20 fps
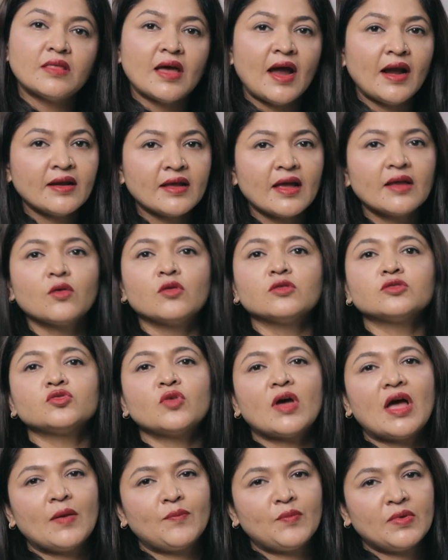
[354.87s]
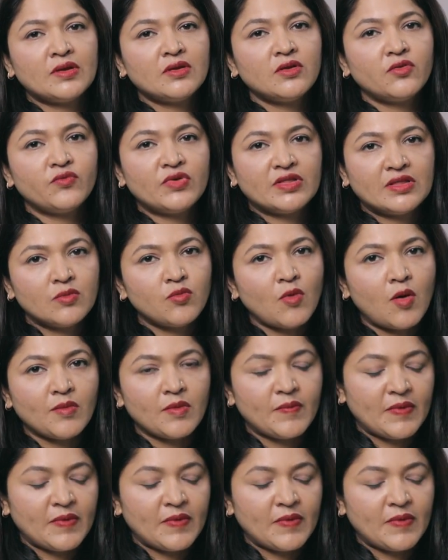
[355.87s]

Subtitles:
that can also happen with a mommy